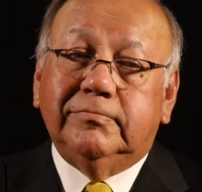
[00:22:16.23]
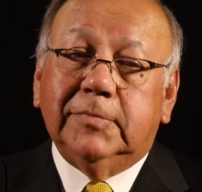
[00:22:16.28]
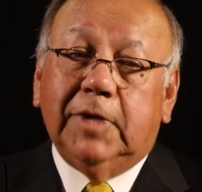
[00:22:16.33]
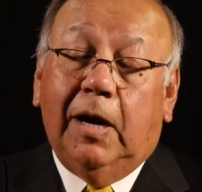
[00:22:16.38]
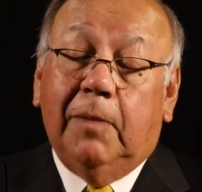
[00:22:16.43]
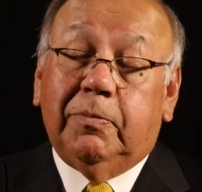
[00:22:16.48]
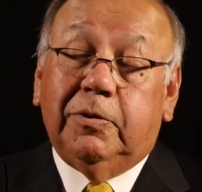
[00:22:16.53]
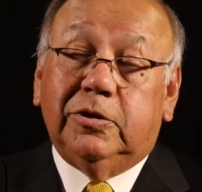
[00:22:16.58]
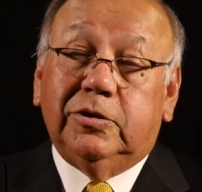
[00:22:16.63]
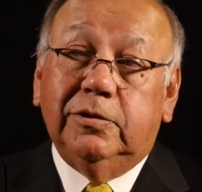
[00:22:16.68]

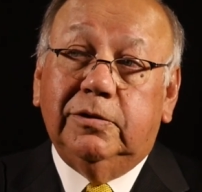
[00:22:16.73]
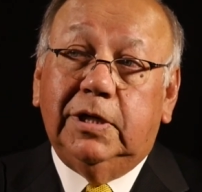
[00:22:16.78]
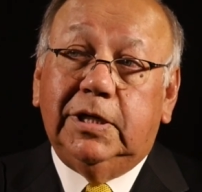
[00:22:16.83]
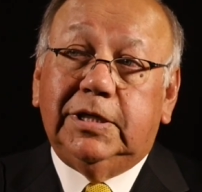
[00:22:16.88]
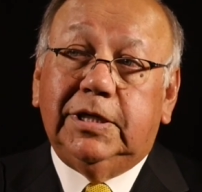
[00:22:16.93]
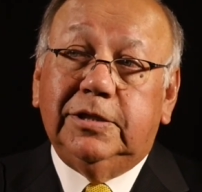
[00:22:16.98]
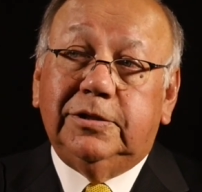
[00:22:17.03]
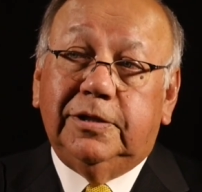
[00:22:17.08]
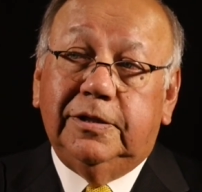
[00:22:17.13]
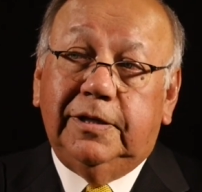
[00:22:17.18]

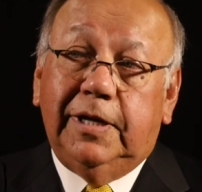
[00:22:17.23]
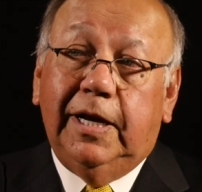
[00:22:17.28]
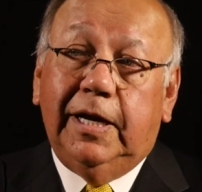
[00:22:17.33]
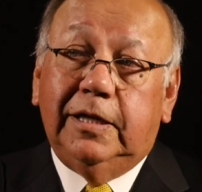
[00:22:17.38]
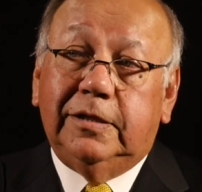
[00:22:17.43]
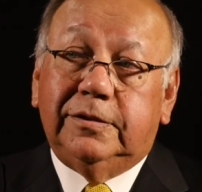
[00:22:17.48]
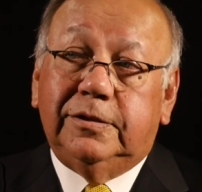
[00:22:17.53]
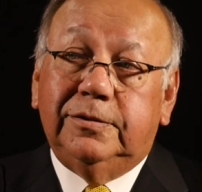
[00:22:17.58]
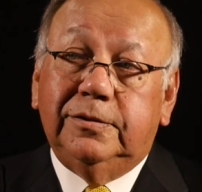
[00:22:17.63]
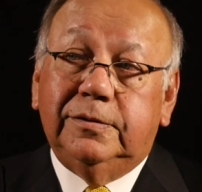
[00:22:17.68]
opportunity
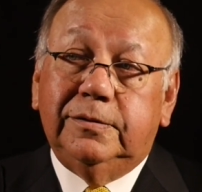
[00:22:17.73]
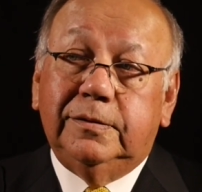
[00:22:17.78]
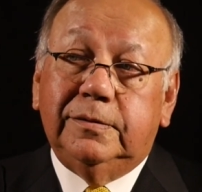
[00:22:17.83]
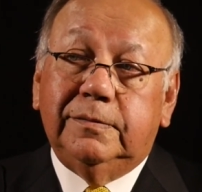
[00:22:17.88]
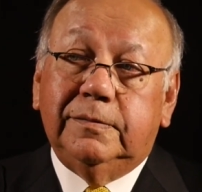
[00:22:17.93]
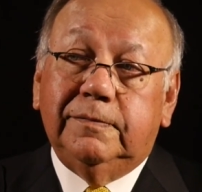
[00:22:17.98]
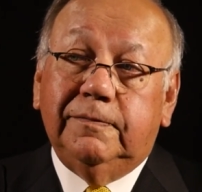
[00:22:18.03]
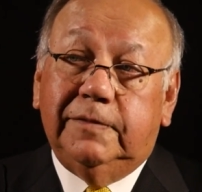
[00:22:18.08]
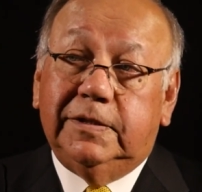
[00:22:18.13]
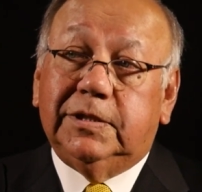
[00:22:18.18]
today
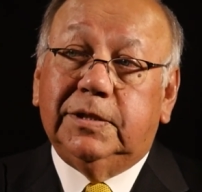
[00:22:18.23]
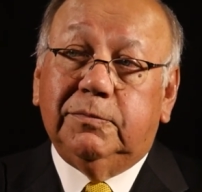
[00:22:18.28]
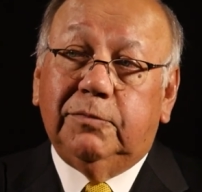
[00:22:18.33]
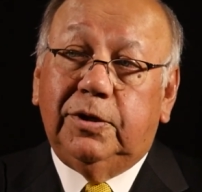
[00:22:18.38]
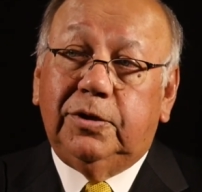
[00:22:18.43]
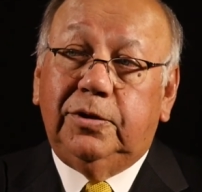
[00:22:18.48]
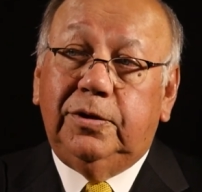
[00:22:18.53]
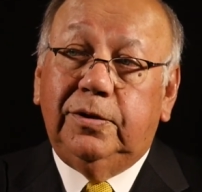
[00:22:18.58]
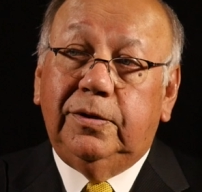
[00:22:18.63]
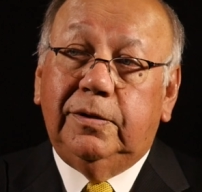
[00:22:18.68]
to visit
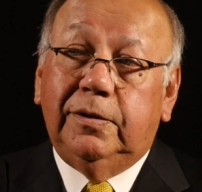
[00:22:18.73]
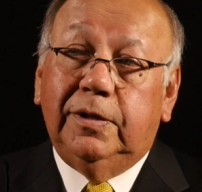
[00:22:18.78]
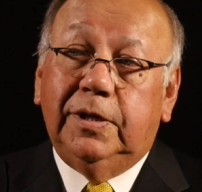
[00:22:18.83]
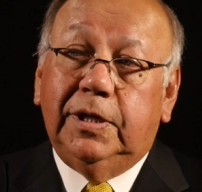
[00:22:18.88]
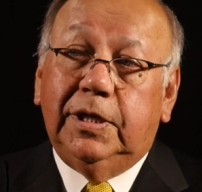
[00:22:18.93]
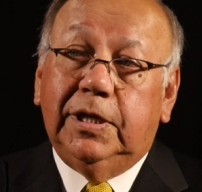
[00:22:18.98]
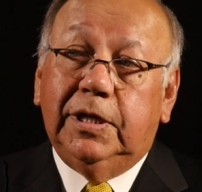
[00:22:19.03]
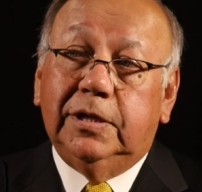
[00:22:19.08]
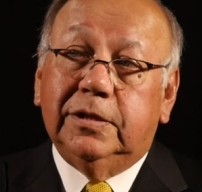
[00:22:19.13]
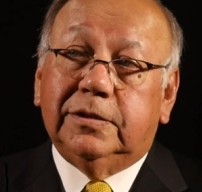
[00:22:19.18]
with you
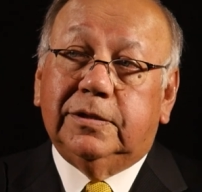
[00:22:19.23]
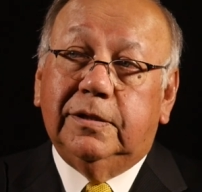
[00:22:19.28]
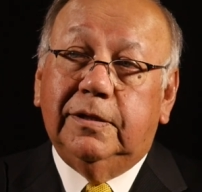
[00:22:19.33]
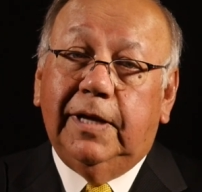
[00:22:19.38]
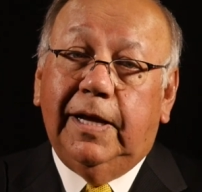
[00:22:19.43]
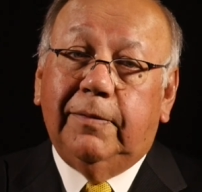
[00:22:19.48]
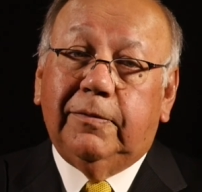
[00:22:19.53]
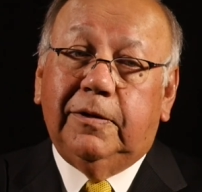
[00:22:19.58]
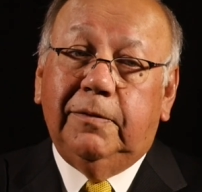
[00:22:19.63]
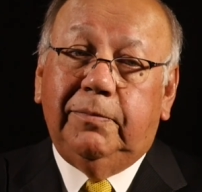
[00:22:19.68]
is to
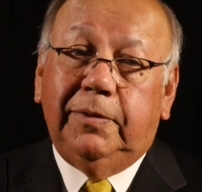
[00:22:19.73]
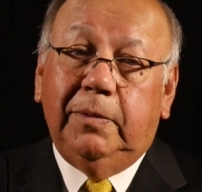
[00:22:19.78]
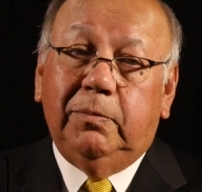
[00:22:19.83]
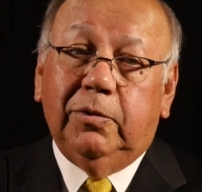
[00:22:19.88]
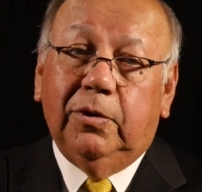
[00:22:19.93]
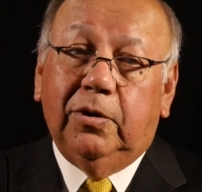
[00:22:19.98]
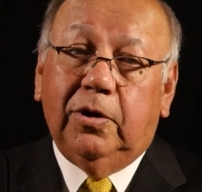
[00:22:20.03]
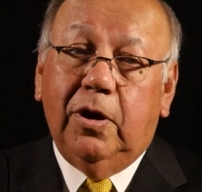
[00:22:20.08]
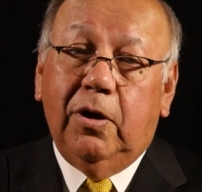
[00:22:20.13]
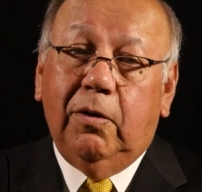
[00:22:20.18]
let the
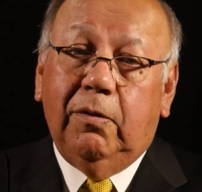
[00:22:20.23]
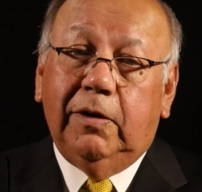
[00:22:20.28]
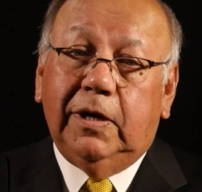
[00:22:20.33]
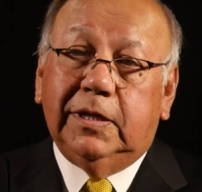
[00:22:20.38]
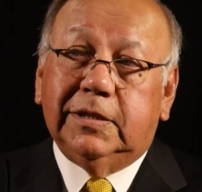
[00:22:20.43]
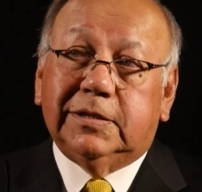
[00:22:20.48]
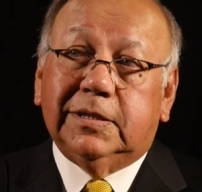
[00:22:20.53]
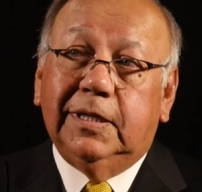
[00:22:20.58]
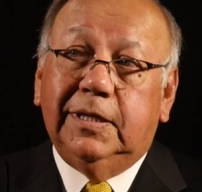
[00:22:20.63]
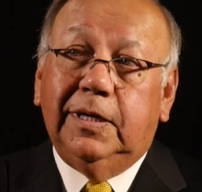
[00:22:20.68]
people know
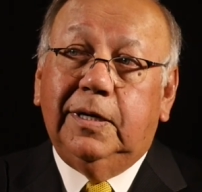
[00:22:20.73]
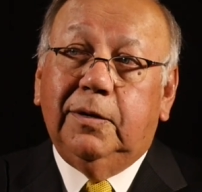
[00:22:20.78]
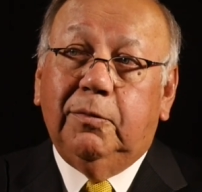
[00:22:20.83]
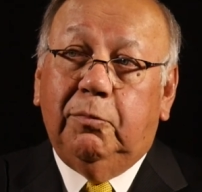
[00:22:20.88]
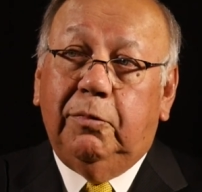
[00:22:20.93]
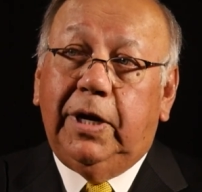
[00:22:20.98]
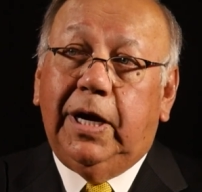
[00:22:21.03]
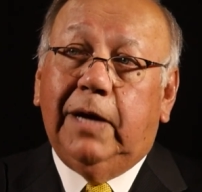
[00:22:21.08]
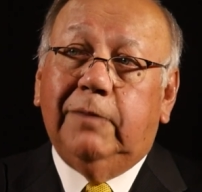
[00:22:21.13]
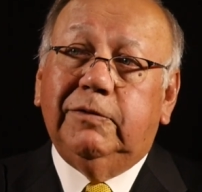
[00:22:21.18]
is
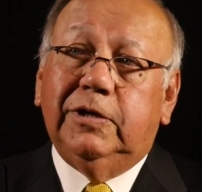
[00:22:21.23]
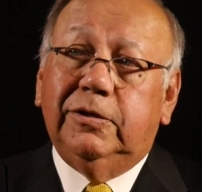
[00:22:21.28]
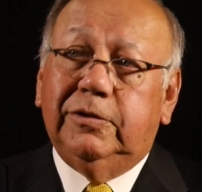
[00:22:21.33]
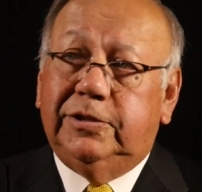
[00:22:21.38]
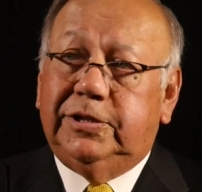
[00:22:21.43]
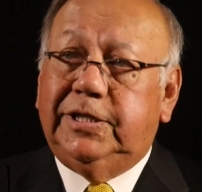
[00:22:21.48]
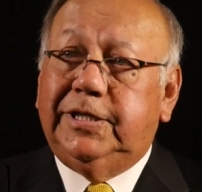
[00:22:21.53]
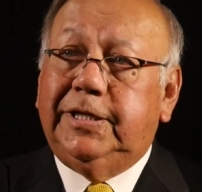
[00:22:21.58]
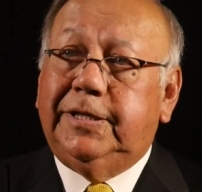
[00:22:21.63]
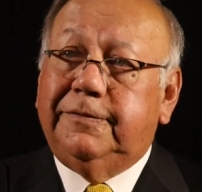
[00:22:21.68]
we have a new
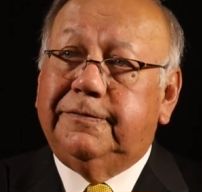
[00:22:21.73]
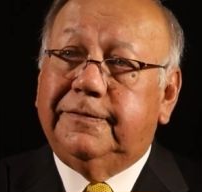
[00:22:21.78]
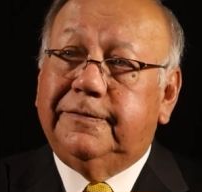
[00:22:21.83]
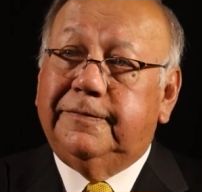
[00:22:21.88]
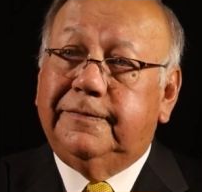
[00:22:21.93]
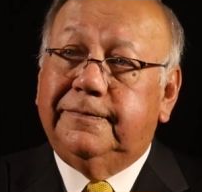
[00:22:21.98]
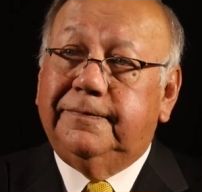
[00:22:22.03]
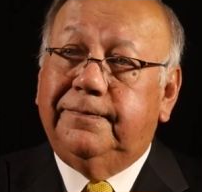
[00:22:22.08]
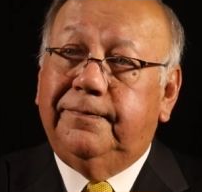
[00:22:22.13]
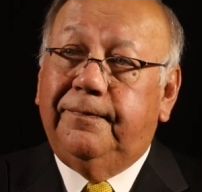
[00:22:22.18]
chief.
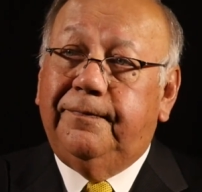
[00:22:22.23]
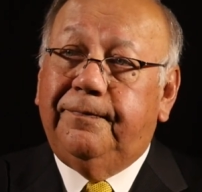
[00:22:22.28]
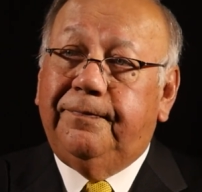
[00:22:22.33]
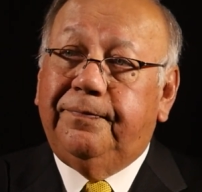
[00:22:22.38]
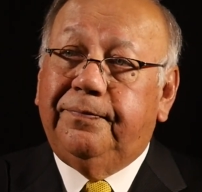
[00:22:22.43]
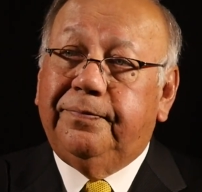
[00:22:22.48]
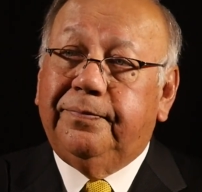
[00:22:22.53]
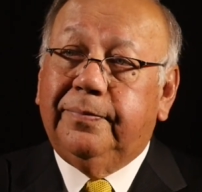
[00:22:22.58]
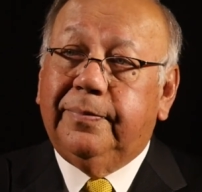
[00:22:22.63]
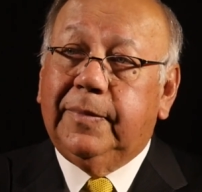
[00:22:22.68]

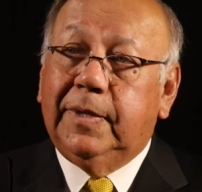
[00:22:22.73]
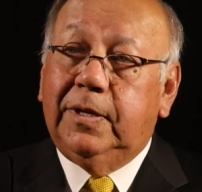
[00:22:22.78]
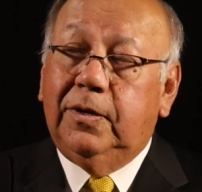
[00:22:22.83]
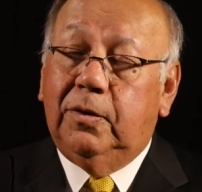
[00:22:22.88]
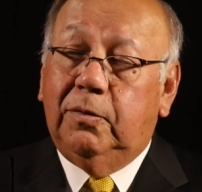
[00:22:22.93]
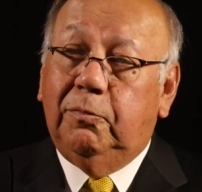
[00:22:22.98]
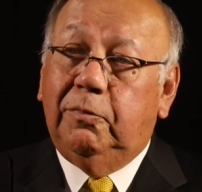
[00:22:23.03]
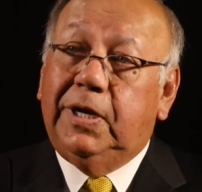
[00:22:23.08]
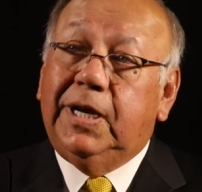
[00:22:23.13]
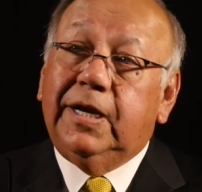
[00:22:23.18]
Mm-hmm. You
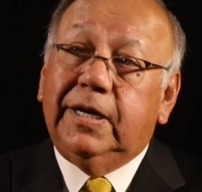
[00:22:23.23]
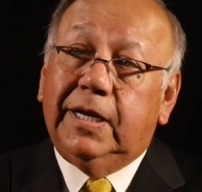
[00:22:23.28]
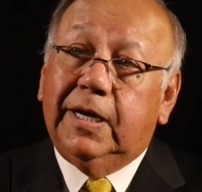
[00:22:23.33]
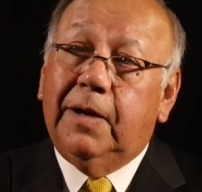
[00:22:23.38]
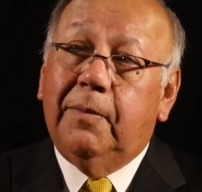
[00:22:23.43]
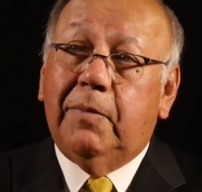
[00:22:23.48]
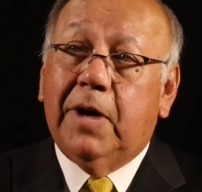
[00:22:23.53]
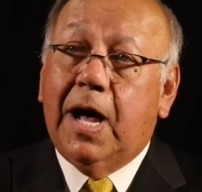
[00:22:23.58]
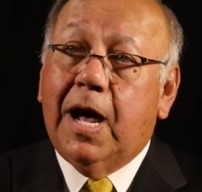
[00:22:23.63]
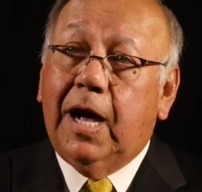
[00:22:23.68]
know, we need to
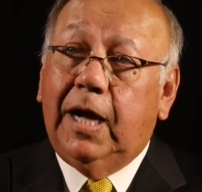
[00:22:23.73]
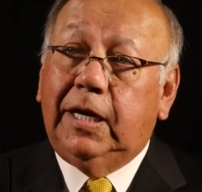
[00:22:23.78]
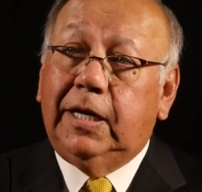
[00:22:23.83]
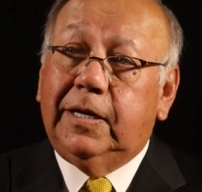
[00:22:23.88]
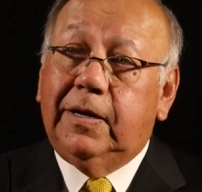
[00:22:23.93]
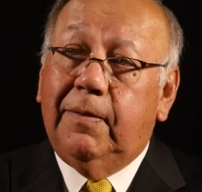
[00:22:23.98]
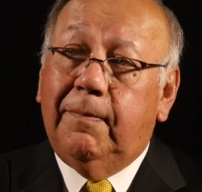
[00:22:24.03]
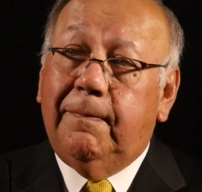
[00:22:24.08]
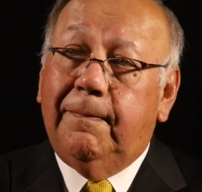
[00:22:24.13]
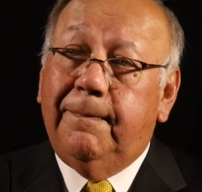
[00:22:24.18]
get behind
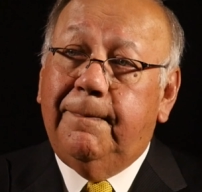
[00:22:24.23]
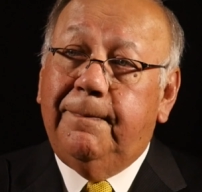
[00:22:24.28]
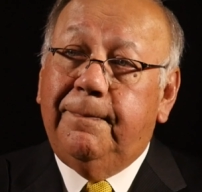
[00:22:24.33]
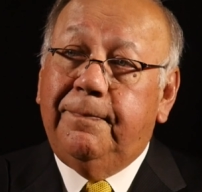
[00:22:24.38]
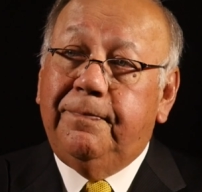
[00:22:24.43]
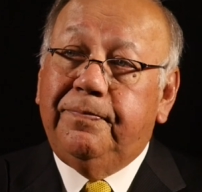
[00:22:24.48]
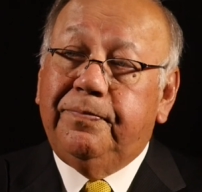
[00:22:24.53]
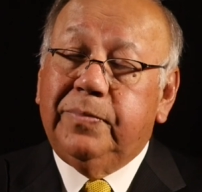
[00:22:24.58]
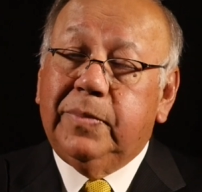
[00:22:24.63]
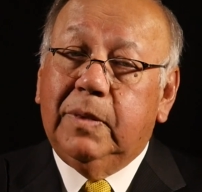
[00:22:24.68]
him. Mm-hmm.